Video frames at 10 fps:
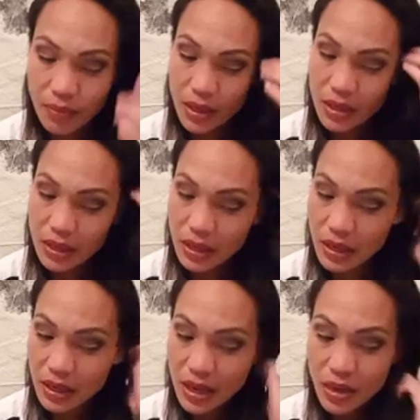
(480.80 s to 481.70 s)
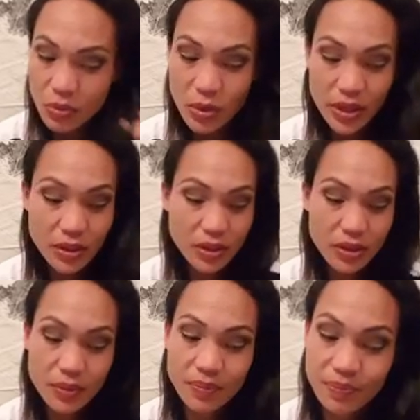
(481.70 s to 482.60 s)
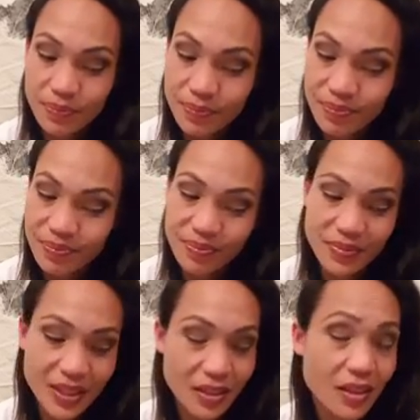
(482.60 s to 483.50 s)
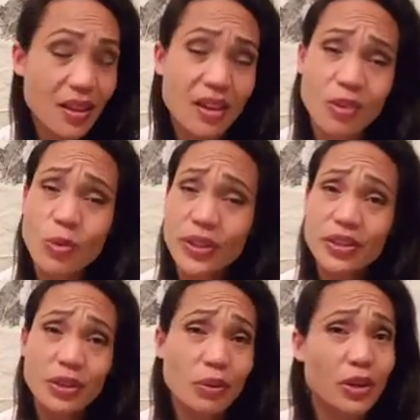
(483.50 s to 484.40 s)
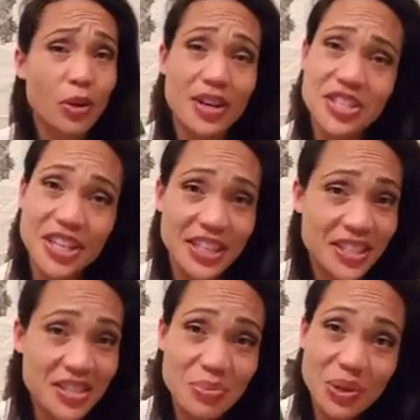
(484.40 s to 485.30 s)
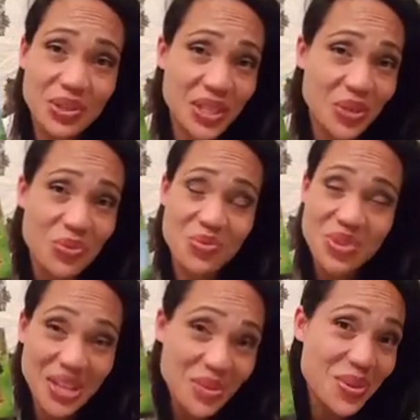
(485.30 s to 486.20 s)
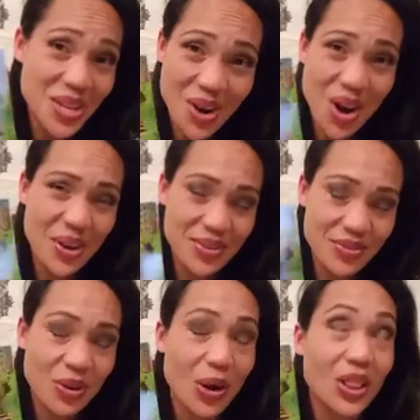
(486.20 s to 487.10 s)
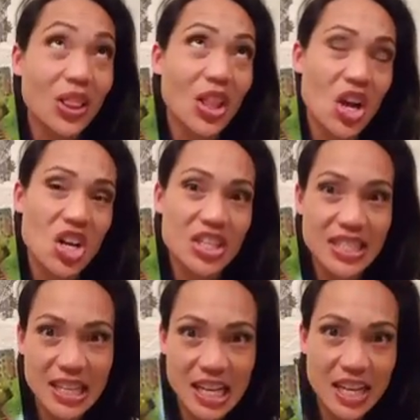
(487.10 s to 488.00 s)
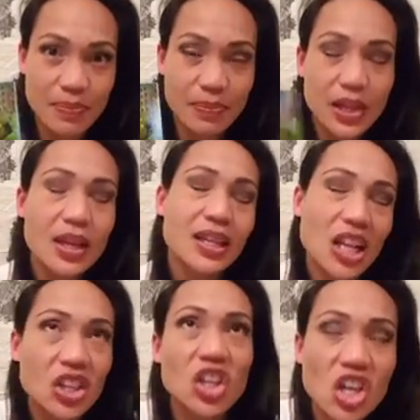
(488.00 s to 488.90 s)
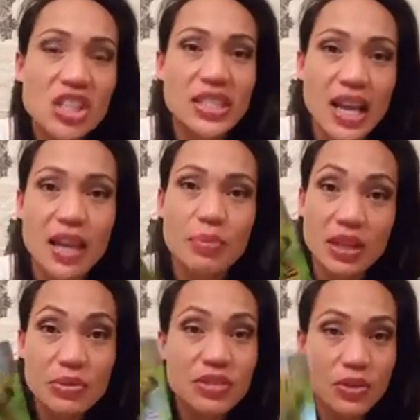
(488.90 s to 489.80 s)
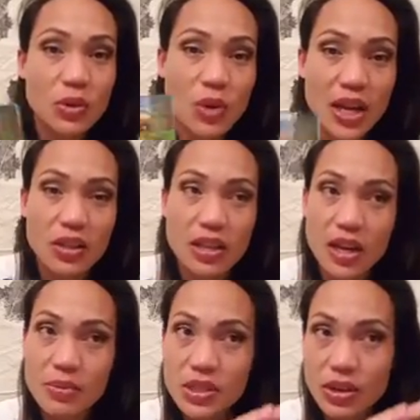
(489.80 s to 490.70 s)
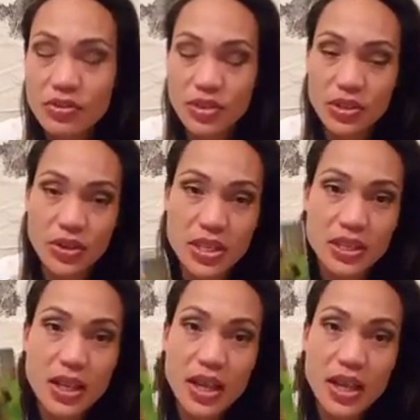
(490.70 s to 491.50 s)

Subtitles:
and whether you were crushing on this person really, really hard for a long time, not a long time, but it was for a while, and I'm sorry for the noise.